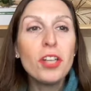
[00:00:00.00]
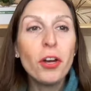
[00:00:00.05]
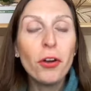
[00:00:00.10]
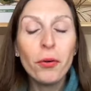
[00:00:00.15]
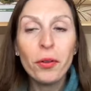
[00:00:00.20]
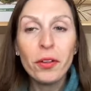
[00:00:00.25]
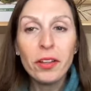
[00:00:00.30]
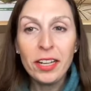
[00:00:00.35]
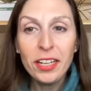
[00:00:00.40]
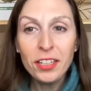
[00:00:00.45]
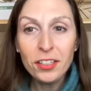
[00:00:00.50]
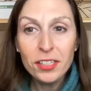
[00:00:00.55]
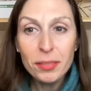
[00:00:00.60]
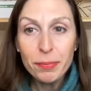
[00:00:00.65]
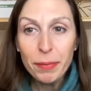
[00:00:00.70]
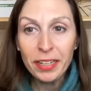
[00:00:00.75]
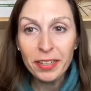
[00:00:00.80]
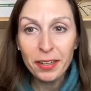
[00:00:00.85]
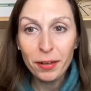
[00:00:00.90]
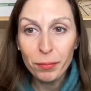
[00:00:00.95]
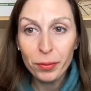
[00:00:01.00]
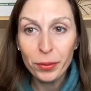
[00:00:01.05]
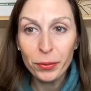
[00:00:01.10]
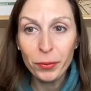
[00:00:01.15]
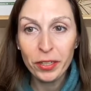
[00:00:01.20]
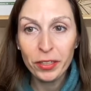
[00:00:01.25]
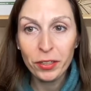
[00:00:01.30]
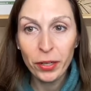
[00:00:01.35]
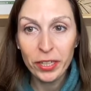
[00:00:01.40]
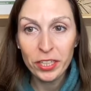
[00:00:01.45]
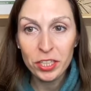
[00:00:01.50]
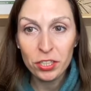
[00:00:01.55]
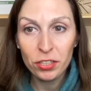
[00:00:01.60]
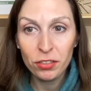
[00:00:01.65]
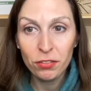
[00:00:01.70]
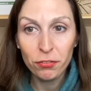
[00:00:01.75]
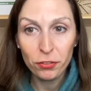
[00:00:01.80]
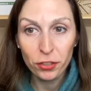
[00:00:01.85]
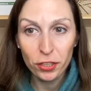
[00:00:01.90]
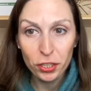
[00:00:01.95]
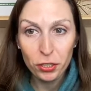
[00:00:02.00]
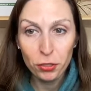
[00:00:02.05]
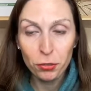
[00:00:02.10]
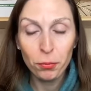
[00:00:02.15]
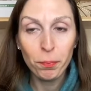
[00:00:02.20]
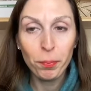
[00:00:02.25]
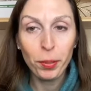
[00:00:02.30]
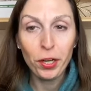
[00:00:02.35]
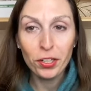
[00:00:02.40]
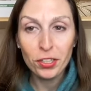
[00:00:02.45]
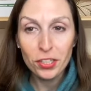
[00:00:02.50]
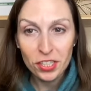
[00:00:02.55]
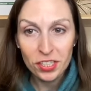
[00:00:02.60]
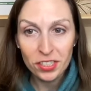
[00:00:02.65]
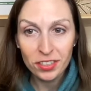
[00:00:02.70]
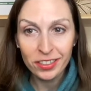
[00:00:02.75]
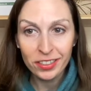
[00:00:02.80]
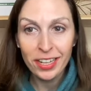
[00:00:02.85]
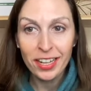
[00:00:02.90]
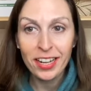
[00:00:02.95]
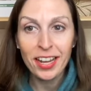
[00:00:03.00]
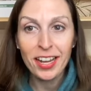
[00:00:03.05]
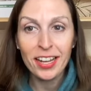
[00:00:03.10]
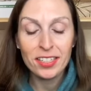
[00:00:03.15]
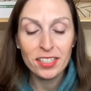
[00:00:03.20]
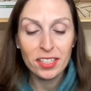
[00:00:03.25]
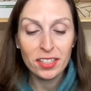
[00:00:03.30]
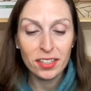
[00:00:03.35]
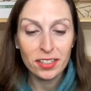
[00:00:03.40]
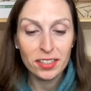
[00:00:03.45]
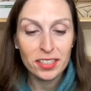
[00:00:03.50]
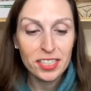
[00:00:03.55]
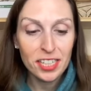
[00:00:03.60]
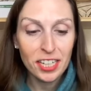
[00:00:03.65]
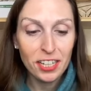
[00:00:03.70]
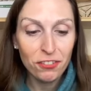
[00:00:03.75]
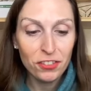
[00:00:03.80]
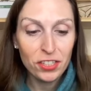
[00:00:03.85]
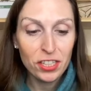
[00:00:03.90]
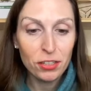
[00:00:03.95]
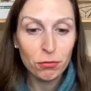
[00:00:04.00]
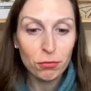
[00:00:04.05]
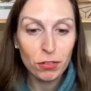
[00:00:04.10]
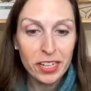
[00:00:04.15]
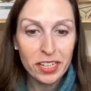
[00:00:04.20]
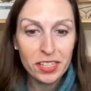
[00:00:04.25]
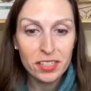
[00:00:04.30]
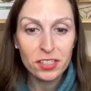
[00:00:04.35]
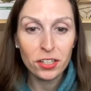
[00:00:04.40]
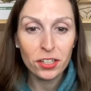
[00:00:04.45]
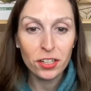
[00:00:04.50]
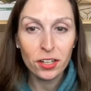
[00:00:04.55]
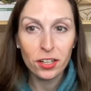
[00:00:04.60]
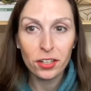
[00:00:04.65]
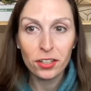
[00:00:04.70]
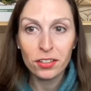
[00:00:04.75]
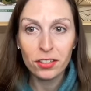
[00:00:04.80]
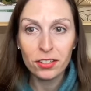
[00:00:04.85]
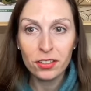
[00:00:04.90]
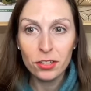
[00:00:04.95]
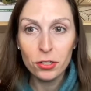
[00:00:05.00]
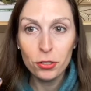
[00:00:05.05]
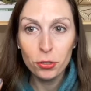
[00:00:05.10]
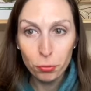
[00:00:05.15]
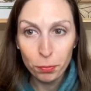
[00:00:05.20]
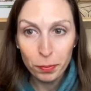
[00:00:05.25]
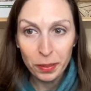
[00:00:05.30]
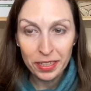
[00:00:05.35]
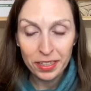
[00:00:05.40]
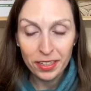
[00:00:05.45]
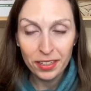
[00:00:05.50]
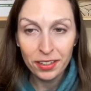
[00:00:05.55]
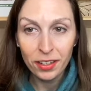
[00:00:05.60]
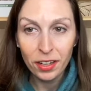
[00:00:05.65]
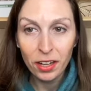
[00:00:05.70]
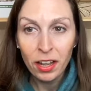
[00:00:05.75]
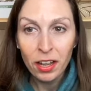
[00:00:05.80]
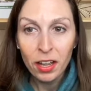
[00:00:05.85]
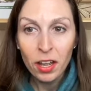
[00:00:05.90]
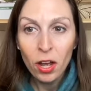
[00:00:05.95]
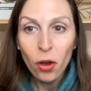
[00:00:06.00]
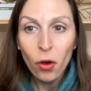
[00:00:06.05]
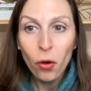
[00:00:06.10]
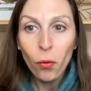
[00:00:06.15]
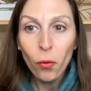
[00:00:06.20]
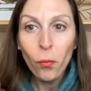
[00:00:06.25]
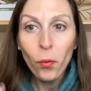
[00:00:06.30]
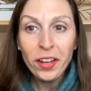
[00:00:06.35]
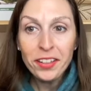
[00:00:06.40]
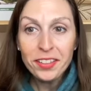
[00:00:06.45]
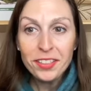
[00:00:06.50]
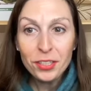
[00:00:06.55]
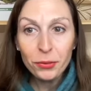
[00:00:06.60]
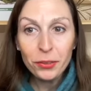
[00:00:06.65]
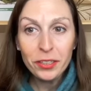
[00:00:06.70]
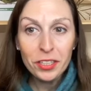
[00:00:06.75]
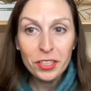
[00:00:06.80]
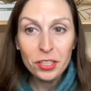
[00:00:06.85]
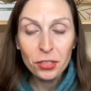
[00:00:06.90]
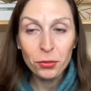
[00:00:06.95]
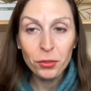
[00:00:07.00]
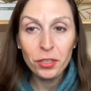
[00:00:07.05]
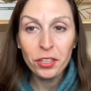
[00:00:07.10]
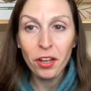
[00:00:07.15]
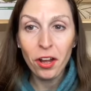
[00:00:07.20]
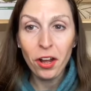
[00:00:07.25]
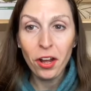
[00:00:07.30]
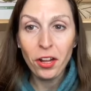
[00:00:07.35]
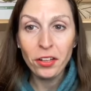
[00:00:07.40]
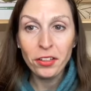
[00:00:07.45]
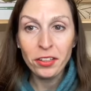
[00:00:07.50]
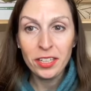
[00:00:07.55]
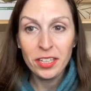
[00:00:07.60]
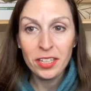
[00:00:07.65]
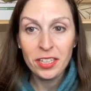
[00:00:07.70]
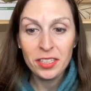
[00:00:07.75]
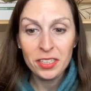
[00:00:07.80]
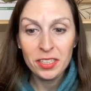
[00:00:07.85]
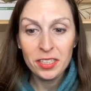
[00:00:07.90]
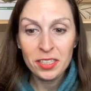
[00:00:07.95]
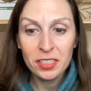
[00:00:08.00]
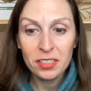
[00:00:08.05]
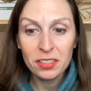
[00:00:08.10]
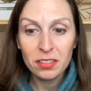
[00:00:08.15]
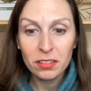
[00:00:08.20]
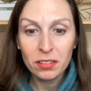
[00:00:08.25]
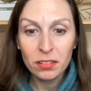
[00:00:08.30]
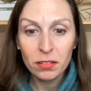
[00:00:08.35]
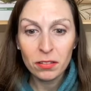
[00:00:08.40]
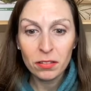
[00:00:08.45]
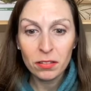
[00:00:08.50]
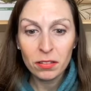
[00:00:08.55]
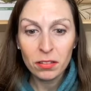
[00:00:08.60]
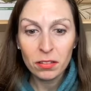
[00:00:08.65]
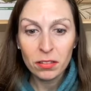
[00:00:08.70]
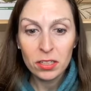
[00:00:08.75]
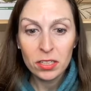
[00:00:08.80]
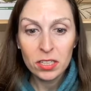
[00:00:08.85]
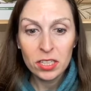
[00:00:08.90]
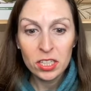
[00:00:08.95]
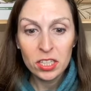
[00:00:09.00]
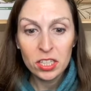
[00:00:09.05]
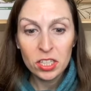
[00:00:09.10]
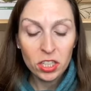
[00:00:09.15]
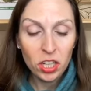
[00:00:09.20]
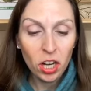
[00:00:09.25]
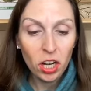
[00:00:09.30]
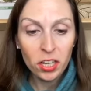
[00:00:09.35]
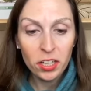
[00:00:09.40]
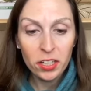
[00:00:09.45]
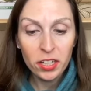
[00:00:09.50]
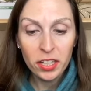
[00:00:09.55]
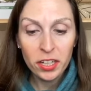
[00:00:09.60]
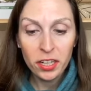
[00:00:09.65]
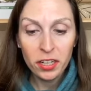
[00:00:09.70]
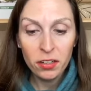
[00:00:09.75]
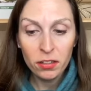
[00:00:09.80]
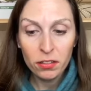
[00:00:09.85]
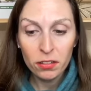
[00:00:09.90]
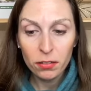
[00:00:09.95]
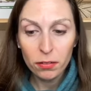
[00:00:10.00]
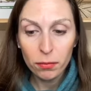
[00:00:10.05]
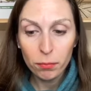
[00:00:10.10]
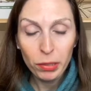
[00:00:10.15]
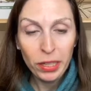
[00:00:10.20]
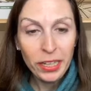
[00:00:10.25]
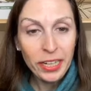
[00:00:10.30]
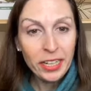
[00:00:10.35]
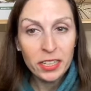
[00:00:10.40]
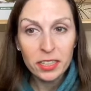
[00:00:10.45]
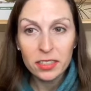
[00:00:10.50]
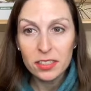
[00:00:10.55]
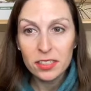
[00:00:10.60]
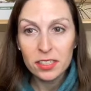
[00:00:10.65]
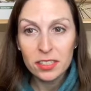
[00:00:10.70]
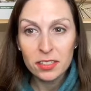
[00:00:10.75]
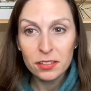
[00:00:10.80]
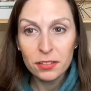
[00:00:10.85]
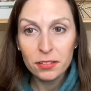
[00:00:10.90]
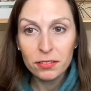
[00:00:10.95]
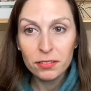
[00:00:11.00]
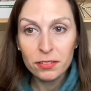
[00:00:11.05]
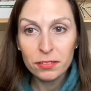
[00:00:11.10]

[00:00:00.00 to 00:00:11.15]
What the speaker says: So here's my number one question for you personally as a safety razor newbie. What do I do with all these discarded blades?